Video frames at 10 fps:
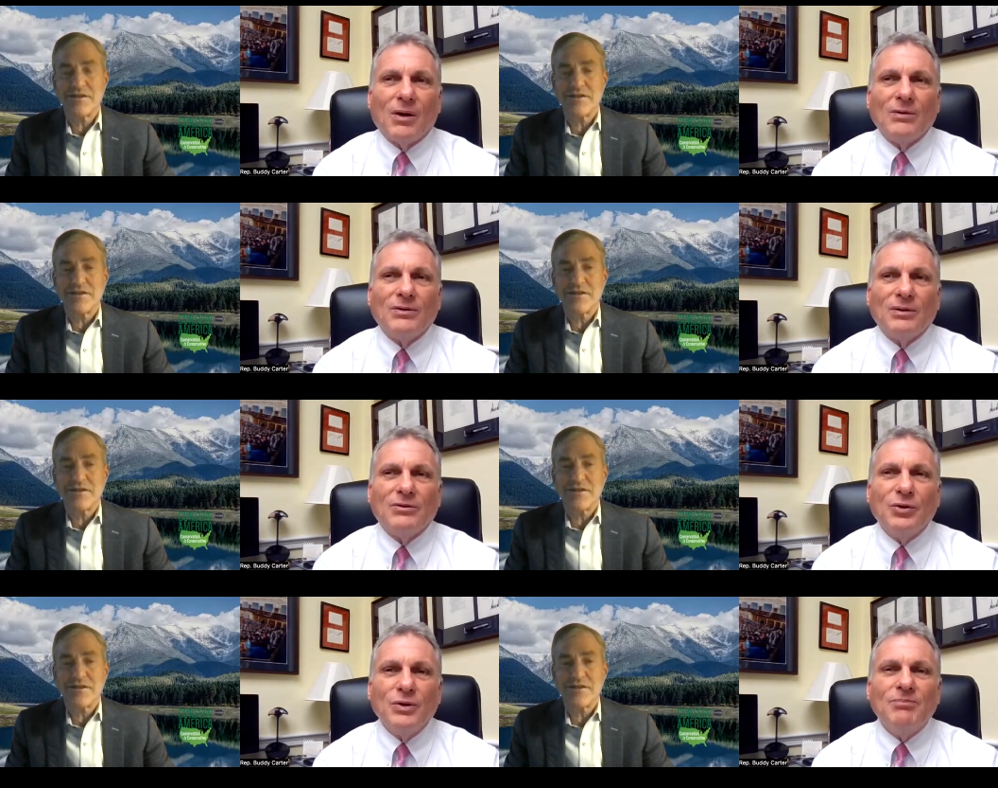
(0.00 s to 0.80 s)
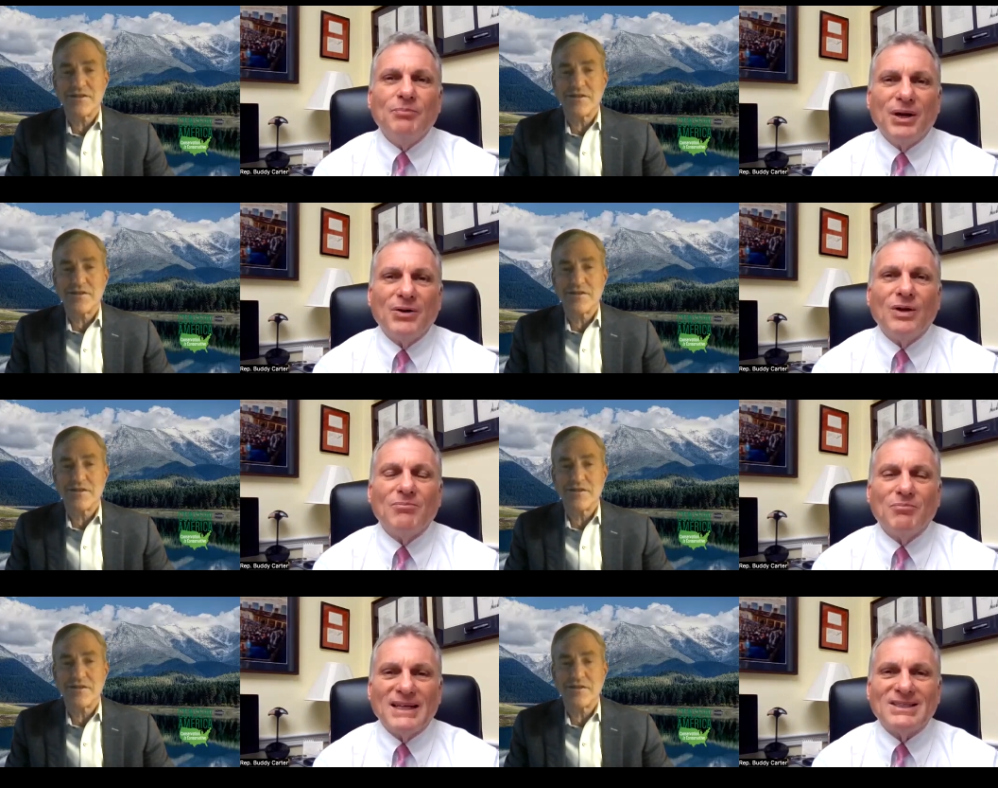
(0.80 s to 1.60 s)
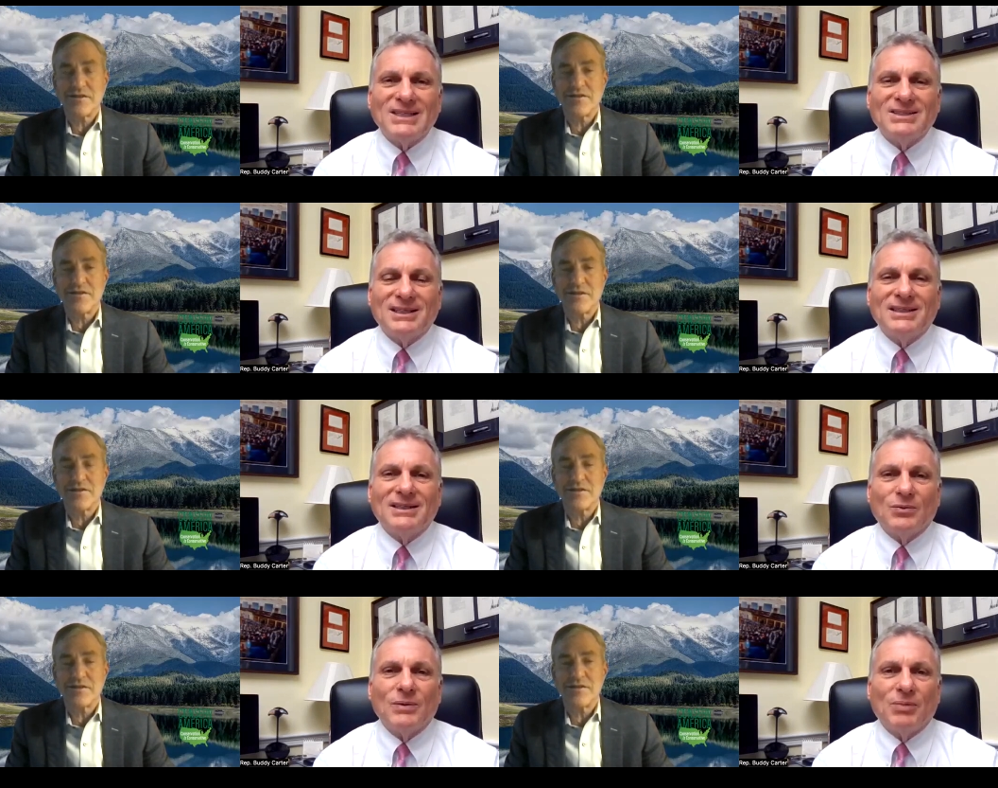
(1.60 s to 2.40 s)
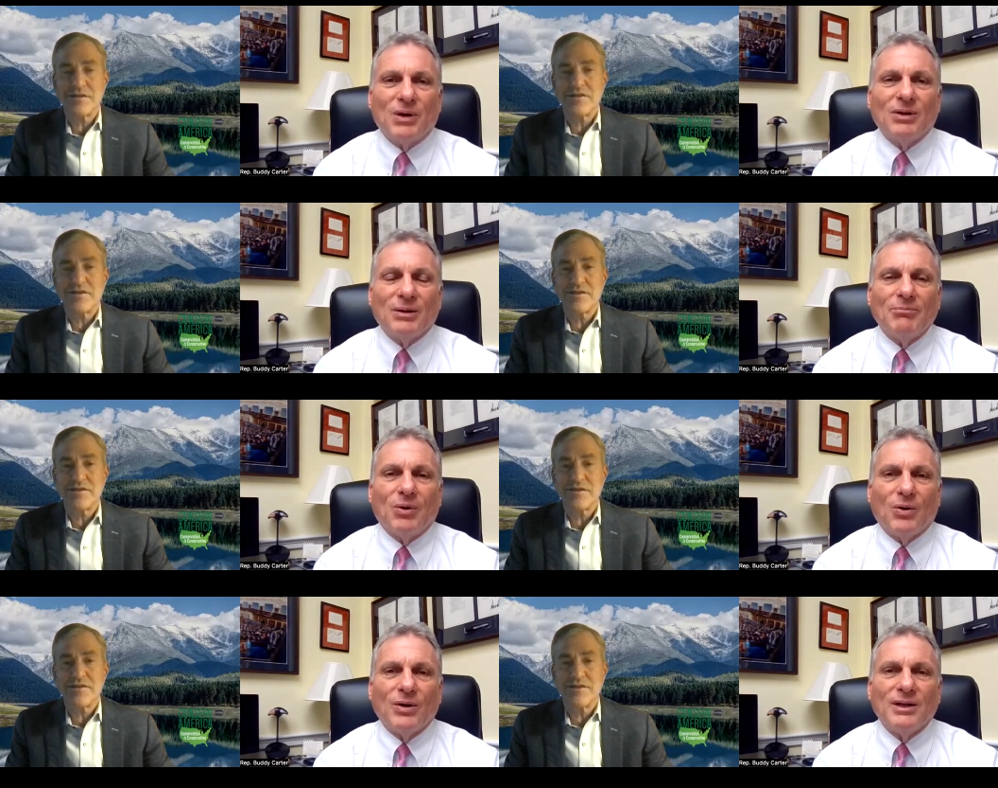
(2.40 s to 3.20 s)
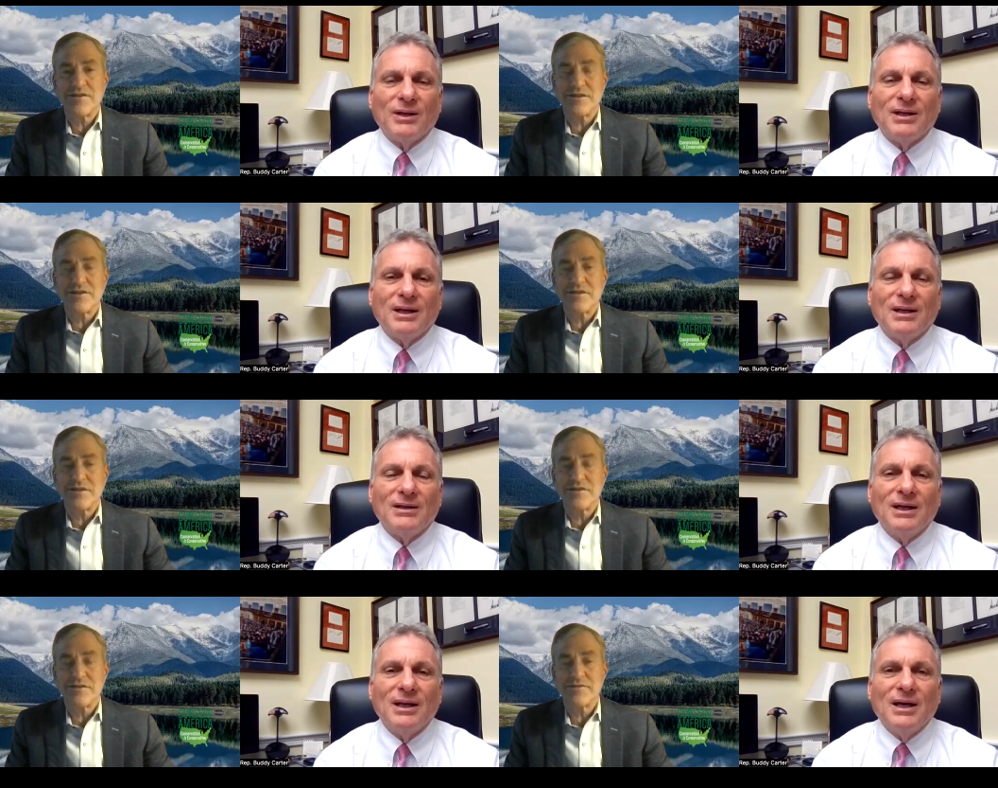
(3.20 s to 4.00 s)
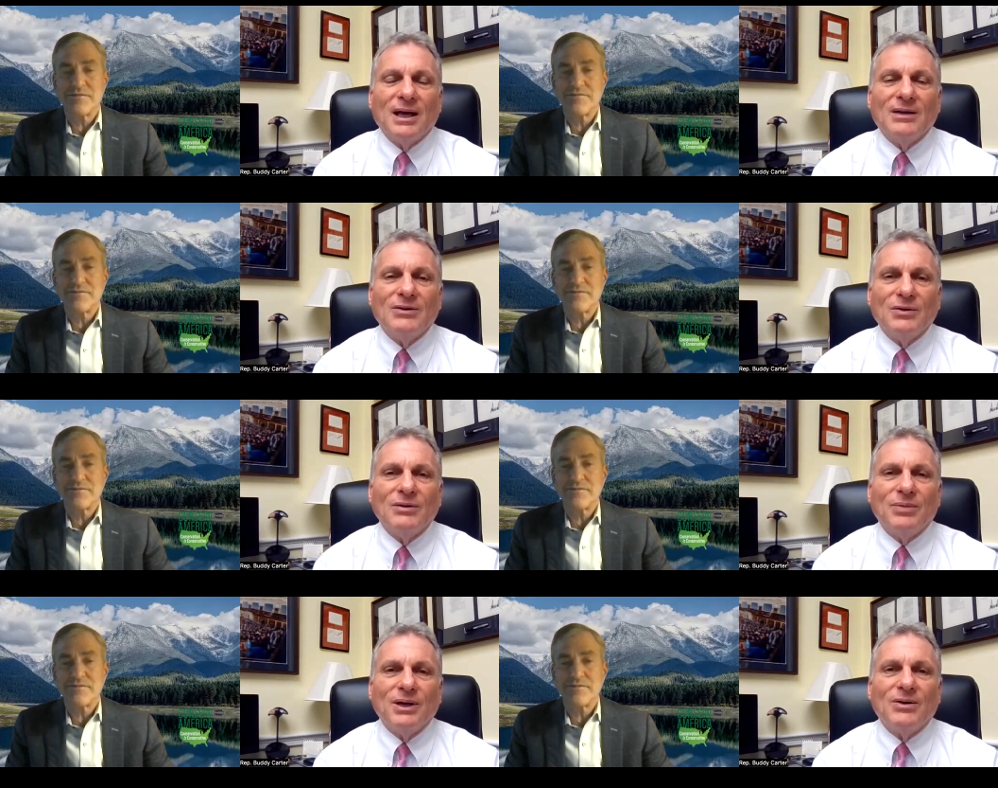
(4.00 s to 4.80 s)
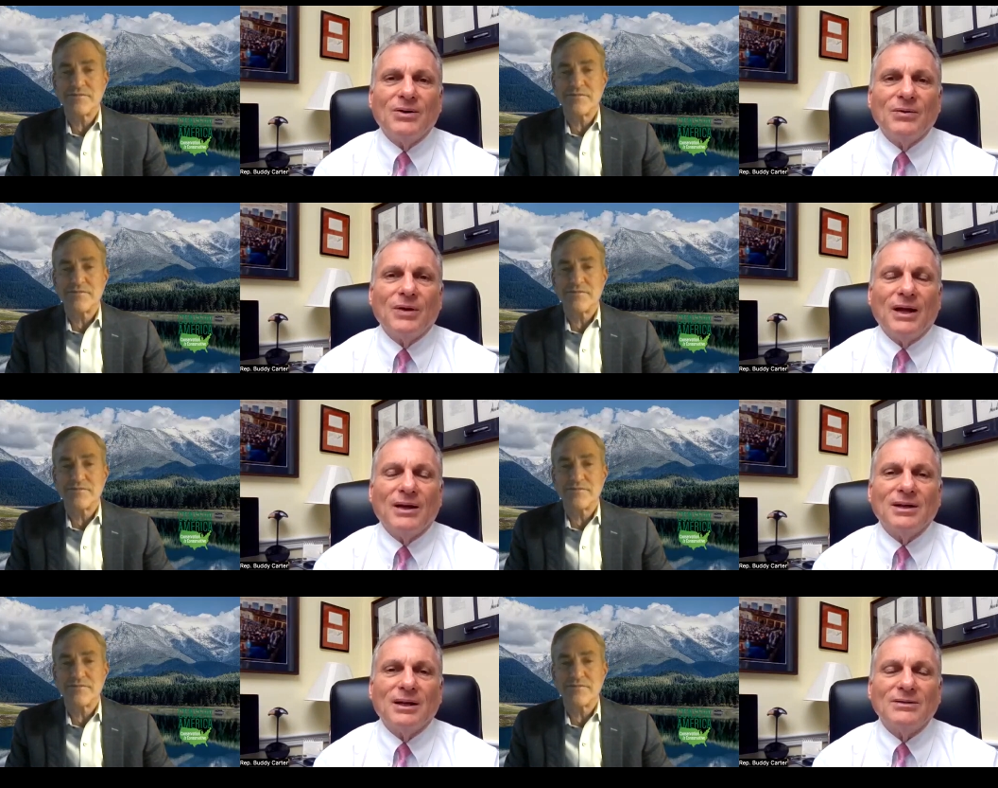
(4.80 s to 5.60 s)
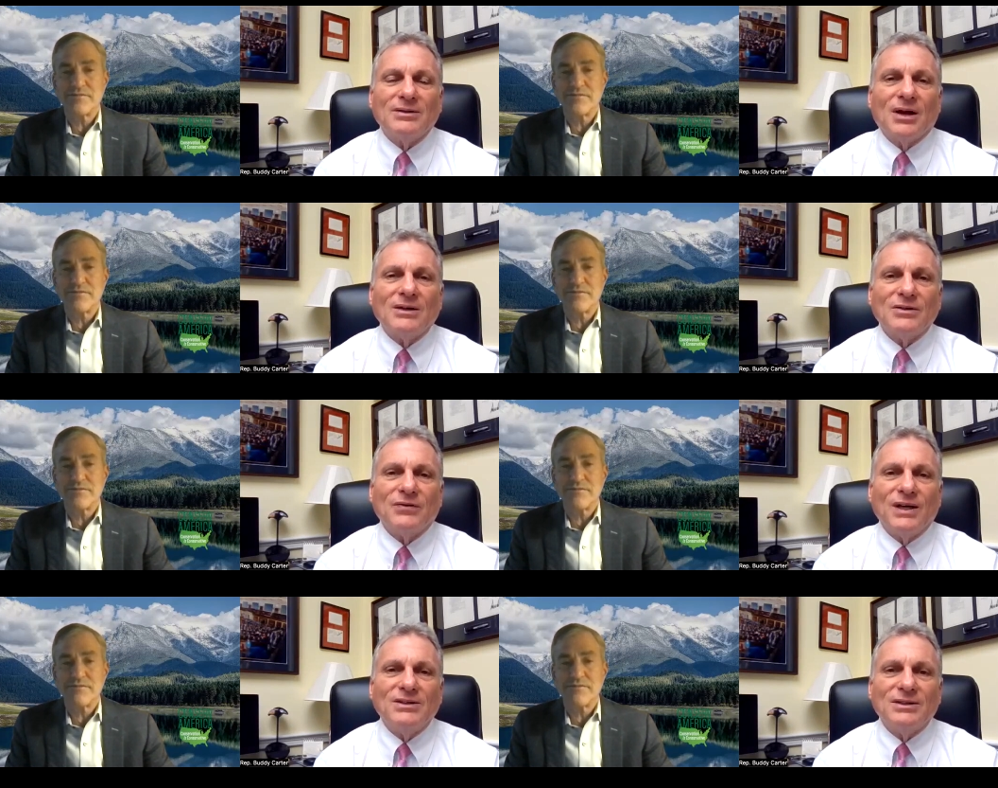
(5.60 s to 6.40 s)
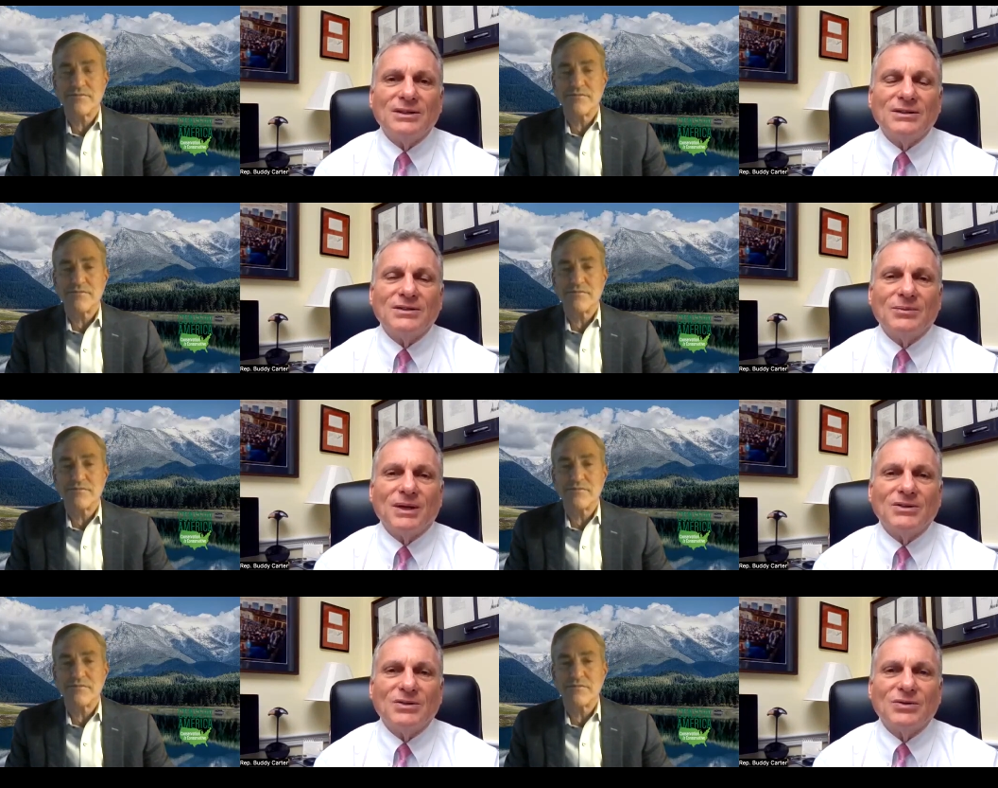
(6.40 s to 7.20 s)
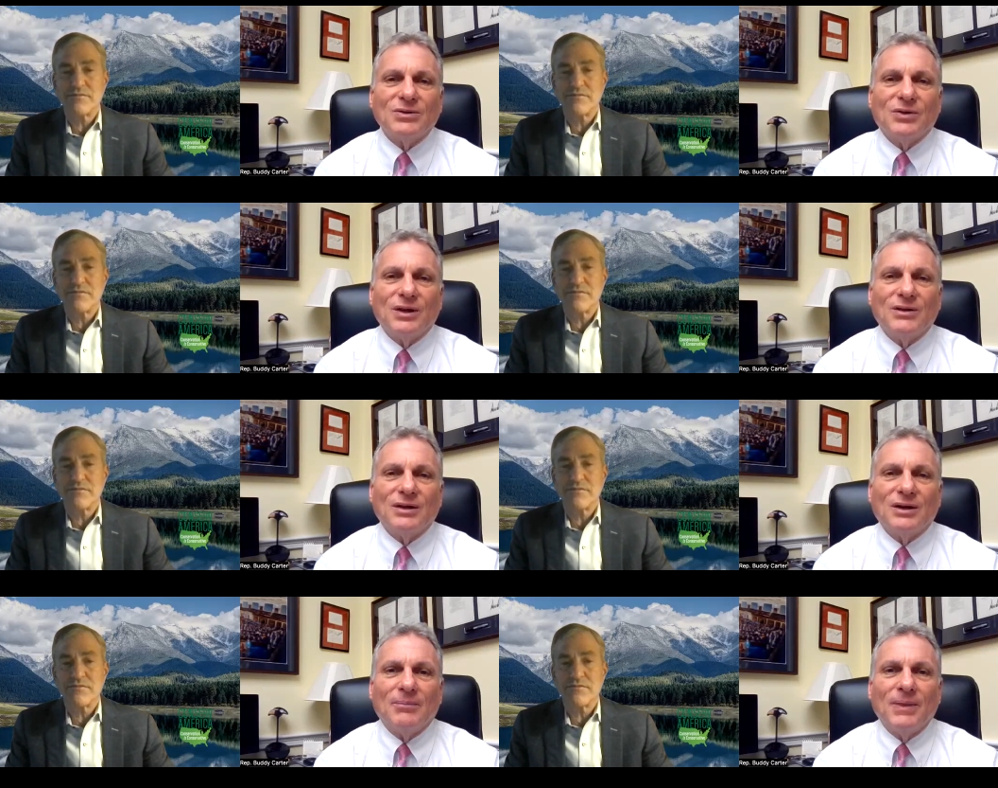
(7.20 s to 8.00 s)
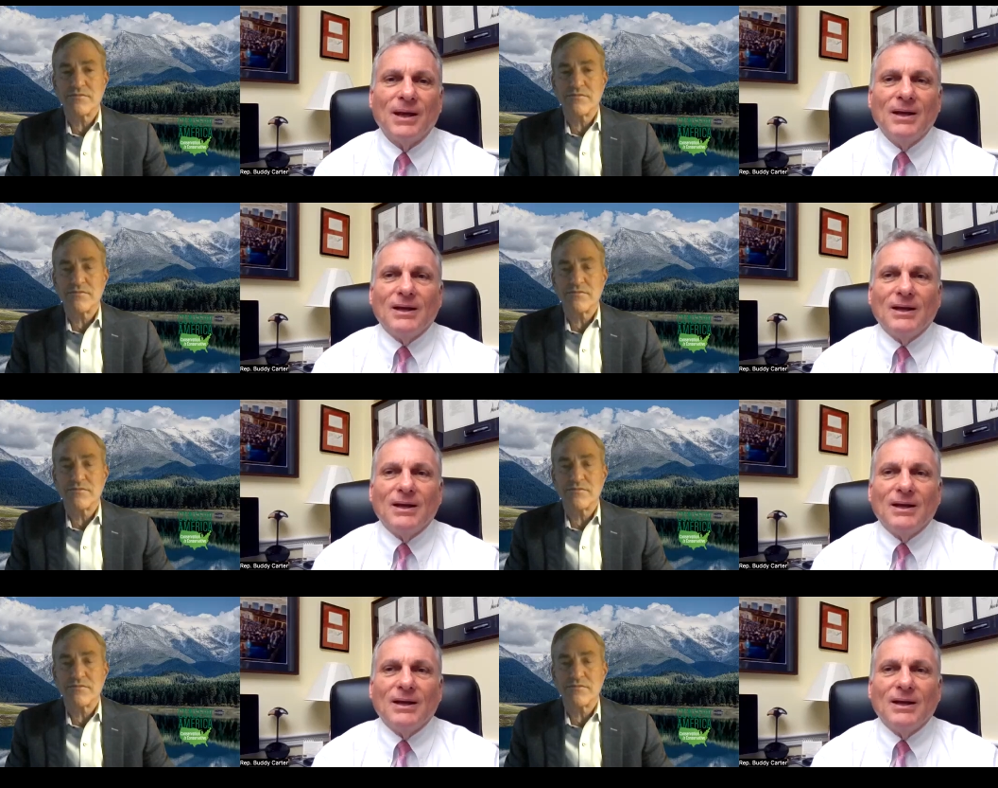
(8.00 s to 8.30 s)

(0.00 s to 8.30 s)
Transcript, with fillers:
Speaker 1: are doing better at messaging in the Republican Party and and and doing better as, as conservationists to make sure that um,